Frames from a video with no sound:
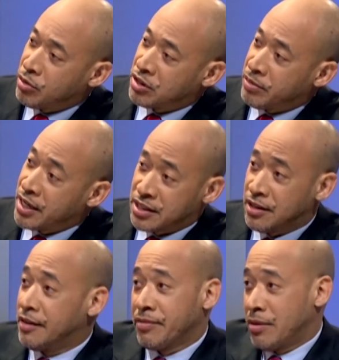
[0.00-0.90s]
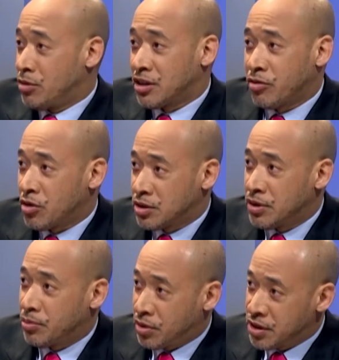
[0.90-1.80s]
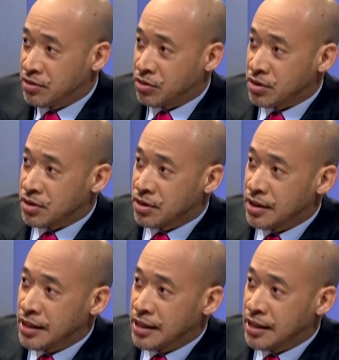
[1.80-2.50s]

motorbikes must, of course, be the police force.